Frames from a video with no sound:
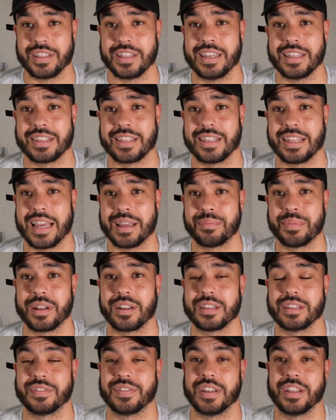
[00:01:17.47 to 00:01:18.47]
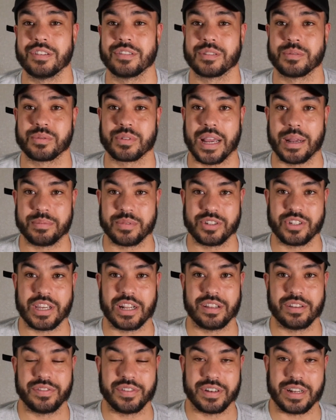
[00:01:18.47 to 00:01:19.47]
hit the like button on this video and subscribe to the
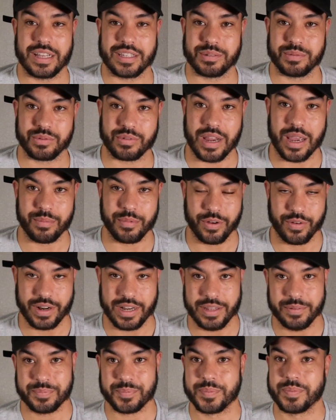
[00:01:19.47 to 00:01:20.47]
channel if you're not subscribed already.